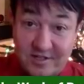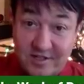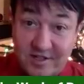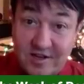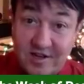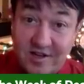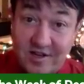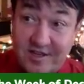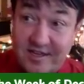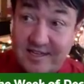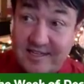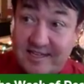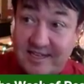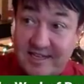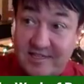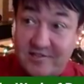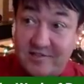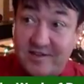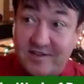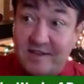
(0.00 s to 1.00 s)
of the holidays
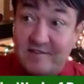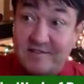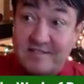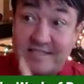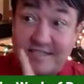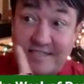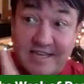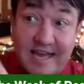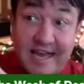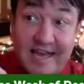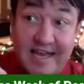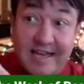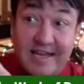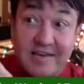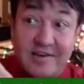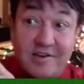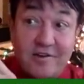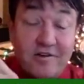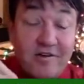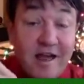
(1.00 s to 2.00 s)
get you down. Stay
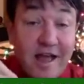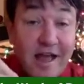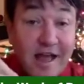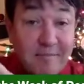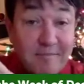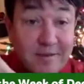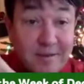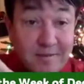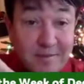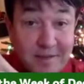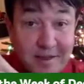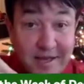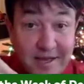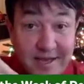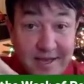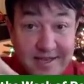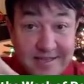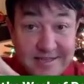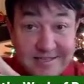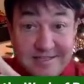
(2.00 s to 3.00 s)
in your happy
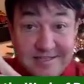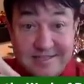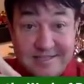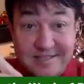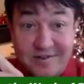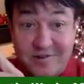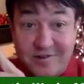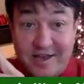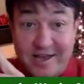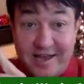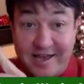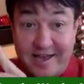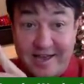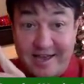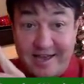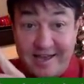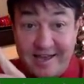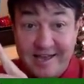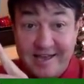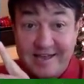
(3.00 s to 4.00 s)
place.
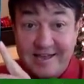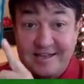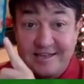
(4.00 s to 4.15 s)
Okay.